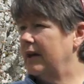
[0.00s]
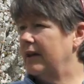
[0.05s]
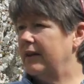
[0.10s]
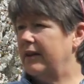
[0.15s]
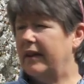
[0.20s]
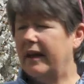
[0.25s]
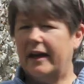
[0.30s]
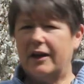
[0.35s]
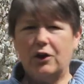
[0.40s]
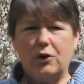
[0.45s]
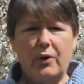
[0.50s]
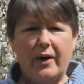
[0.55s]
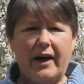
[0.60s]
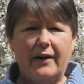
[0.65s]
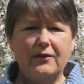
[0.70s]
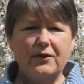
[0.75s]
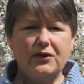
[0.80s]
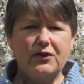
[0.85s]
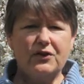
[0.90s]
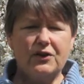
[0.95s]
that you
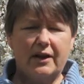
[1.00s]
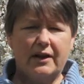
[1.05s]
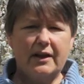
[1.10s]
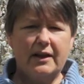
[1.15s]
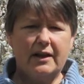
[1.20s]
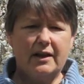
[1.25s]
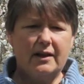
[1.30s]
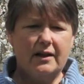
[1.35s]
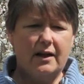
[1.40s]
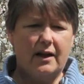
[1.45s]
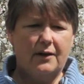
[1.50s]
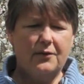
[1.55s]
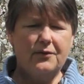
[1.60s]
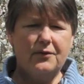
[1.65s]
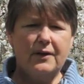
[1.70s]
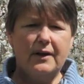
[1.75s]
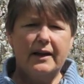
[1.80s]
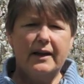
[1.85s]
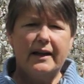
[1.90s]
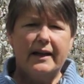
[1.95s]
haven't studied enough
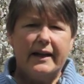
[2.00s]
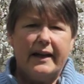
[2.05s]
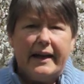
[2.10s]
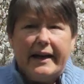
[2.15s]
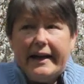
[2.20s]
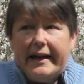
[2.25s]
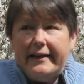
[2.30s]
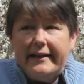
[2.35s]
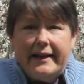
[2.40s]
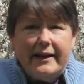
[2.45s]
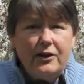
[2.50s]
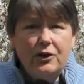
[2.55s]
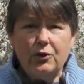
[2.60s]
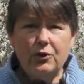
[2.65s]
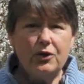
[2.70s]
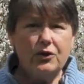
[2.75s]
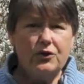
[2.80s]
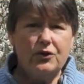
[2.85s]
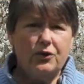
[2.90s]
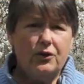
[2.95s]
and that you
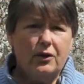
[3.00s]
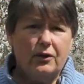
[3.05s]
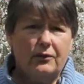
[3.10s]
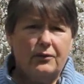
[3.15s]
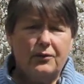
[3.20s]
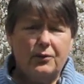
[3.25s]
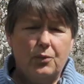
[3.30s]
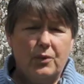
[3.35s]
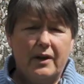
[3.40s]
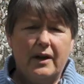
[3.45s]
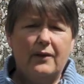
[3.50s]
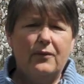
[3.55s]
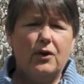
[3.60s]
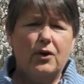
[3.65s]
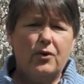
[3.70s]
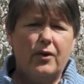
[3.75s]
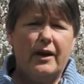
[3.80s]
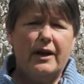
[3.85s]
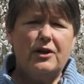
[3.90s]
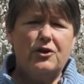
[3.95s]
deserve whatever
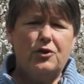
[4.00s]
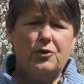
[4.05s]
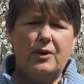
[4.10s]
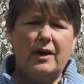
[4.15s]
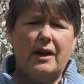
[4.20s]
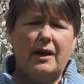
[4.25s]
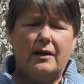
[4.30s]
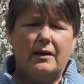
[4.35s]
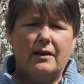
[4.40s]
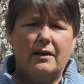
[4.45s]
grade you get.